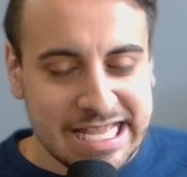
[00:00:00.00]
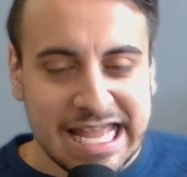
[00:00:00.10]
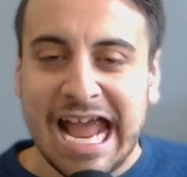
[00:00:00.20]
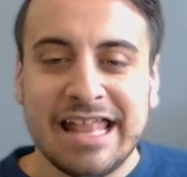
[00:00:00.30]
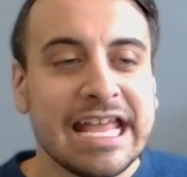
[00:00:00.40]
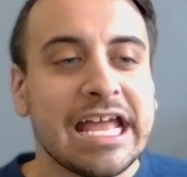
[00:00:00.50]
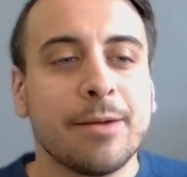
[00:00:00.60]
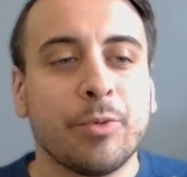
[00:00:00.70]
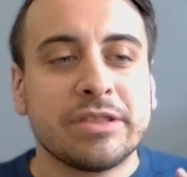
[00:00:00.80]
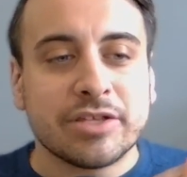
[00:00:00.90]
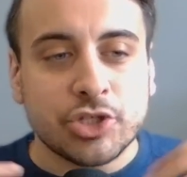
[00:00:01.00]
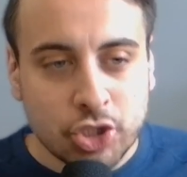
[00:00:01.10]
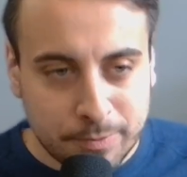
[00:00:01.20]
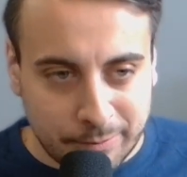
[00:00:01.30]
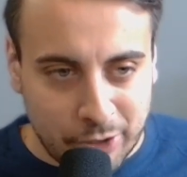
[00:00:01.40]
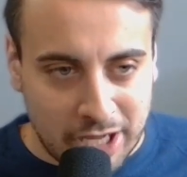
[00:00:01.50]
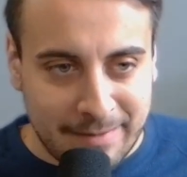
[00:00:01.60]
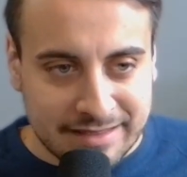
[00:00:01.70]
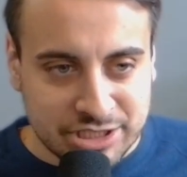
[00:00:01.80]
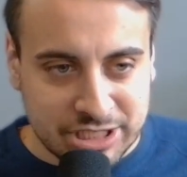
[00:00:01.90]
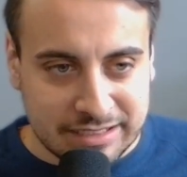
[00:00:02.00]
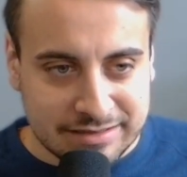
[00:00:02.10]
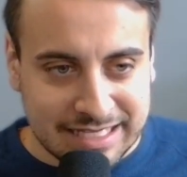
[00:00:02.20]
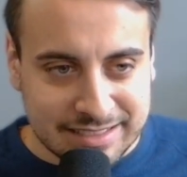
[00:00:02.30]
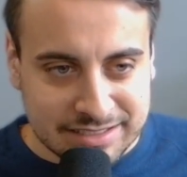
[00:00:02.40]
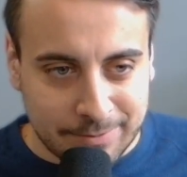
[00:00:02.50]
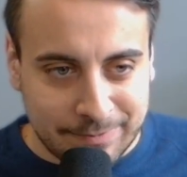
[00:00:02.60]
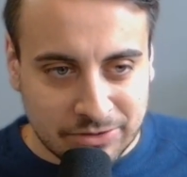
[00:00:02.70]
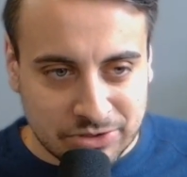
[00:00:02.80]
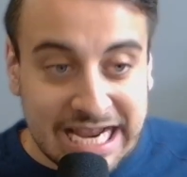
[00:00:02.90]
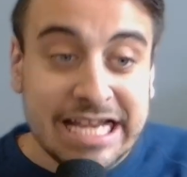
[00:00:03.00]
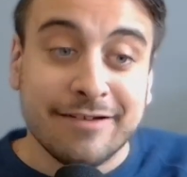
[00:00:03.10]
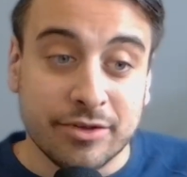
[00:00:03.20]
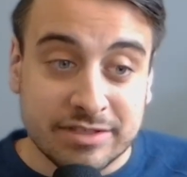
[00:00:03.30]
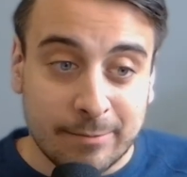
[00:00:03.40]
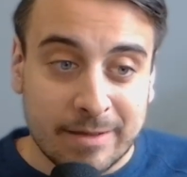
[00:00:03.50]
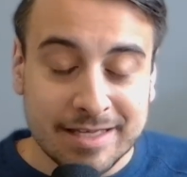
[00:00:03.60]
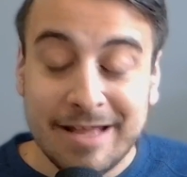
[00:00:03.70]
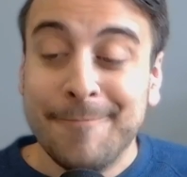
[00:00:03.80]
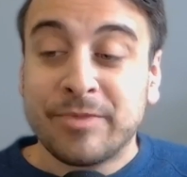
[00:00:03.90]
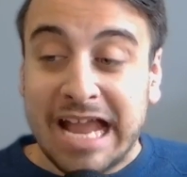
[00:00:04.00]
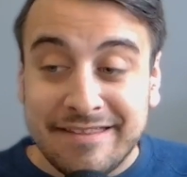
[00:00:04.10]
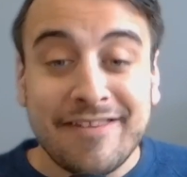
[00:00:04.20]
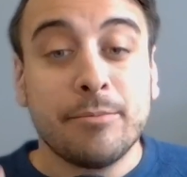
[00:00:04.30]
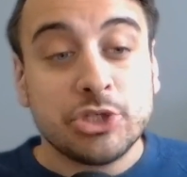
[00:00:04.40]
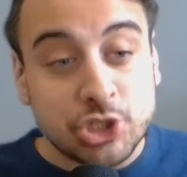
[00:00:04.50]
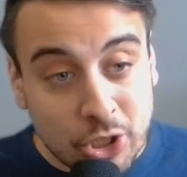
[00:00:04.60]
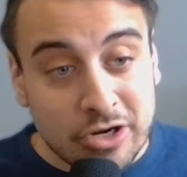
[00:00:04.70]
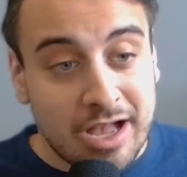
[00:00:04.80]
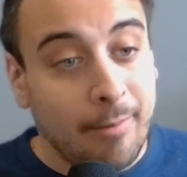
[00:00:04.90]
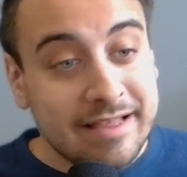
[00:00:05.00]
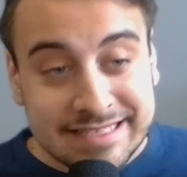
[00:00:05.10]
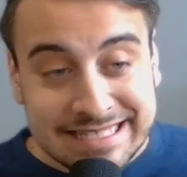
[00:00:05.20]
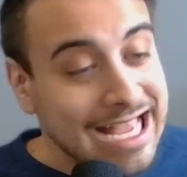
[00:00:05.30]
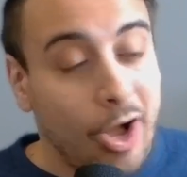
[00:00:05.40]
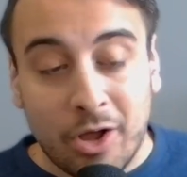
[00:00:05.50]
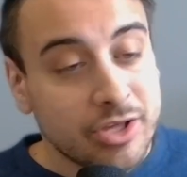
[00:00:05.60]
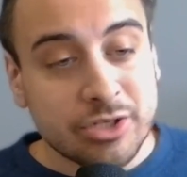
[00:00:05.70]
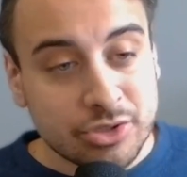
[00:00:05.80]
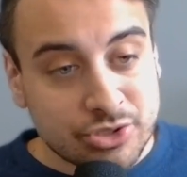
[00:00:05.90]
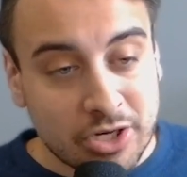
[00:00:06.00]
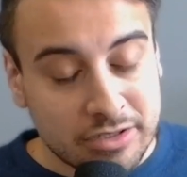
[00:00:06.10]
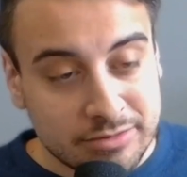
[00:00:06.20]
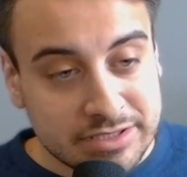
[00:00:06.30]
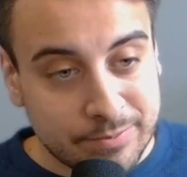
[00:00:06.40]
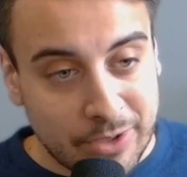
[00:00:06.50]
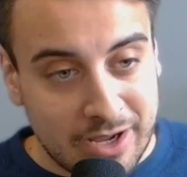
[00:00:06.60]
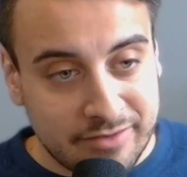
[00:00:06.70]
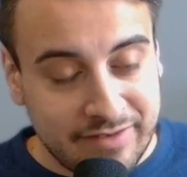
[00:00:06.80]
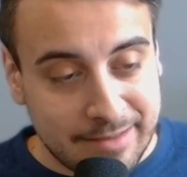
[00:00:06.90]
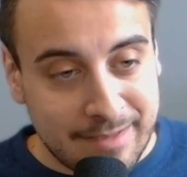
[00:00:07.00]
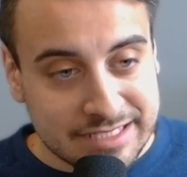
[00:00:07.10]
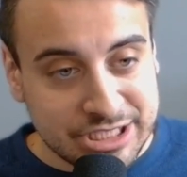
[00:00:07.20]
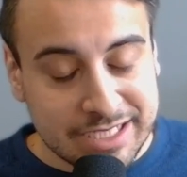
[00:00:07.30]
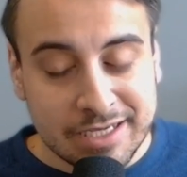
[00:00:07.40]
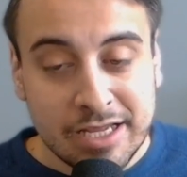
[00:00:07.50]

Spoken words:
And they end up with this super broad messaging that doesn't appeal to any of those segments. And then the mature companies, they also struggle with the broad, vague messaging.